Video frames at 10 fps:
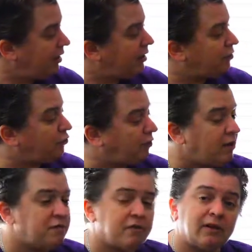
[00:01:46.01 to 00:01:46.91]

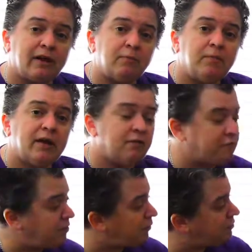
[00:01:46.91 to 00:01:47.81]
Crystalline means
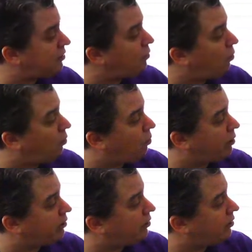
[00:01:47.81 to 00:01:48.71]
there's an
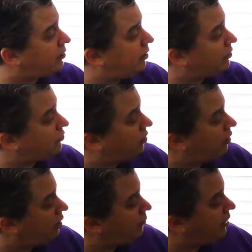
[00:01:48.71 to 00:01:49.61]
ordered
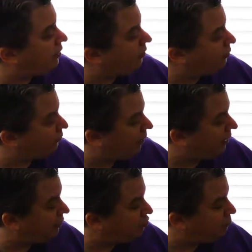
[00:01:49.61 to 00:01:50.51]
atomic
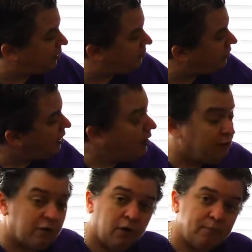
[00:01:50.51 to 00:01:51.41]
arrangement.
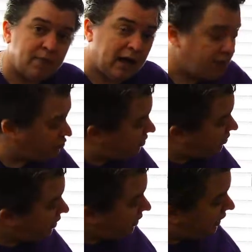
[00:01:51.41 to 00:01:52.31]
So
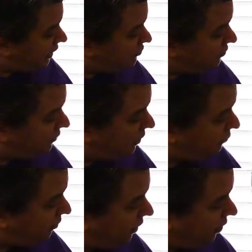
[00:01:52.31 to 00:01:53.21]
imagine each of these
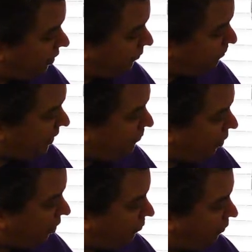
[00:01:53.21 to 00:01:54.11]
little ping
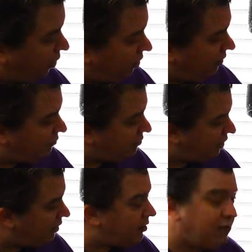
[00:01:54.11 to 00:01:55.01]
pong balls
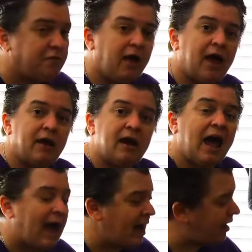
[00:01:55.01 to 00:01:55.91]
is an
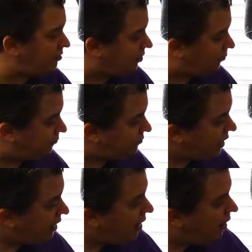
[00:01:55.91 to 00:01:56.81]
atom.
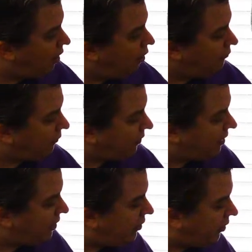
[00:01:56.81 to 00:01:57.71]
Over
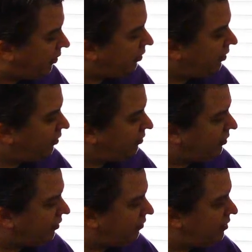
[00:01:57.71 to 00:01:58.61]
here,
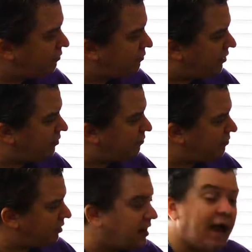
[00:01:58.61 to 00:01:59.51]
this
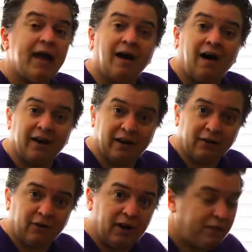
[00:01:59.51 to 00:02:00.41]
is chaotic,
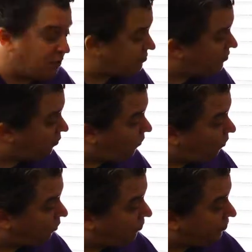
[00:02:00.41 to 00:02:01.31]
right? There's no
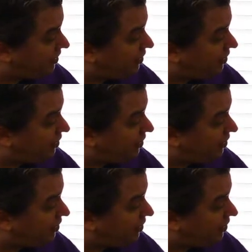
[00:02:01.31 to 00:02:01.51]
orderly